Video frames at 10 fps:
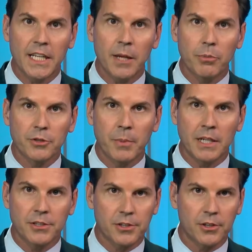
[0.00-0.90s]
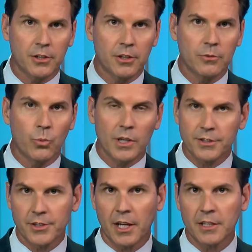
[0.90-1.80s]
Naples man just learned what
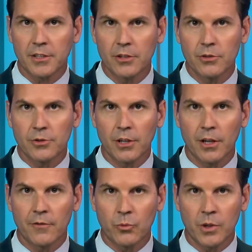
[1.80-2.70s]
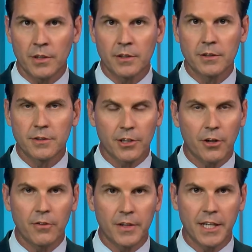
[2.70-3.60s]
it's like to lose a loved one to
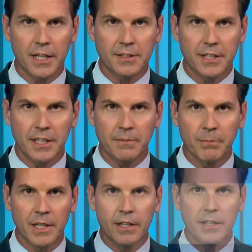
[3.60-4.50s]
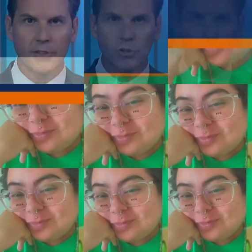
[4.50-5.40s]
COVID-19. His
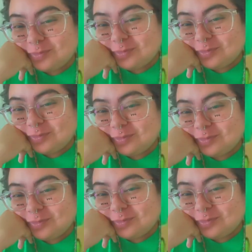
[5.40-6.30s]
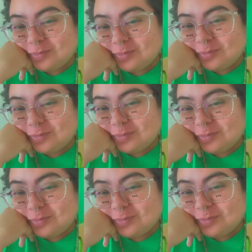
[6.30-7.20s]
20-year-old girlfriend, Janisa
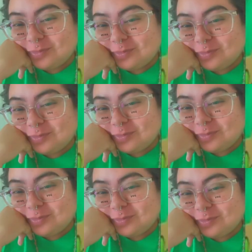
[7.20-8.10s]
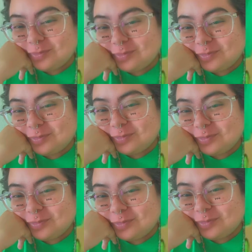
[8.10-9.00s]
Rodriguez, just passed away. She
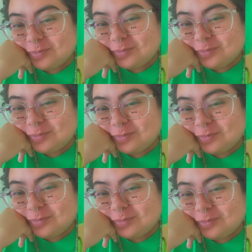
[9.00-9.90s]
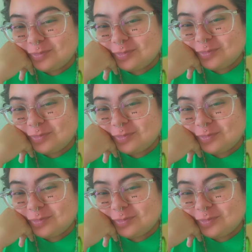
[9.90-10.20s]
was not vaccinated.